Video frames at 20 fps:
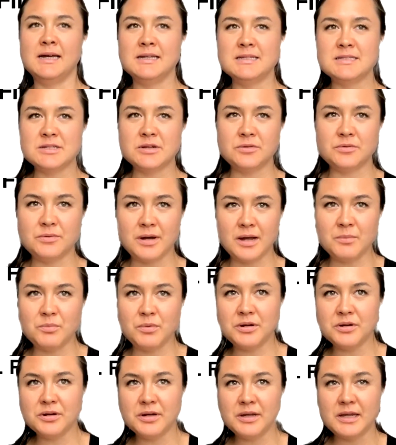So I'm
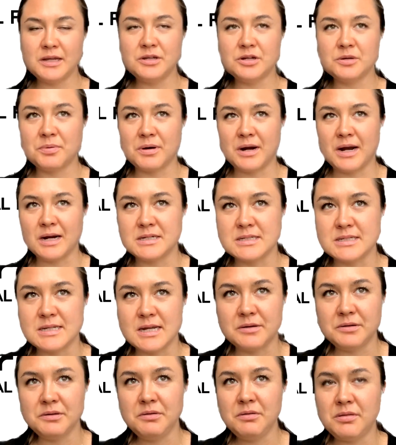wondering, in your practice,
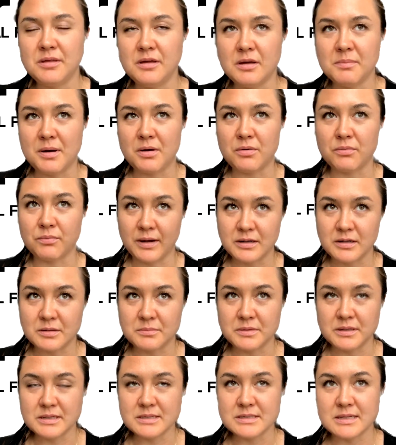how do you think about
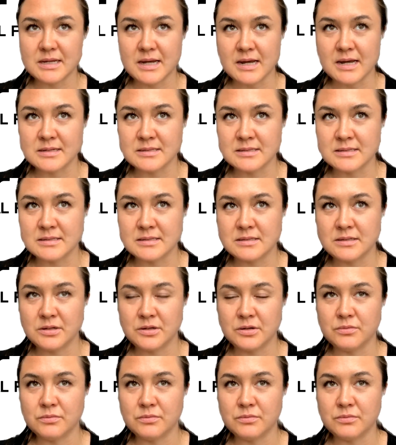randomness as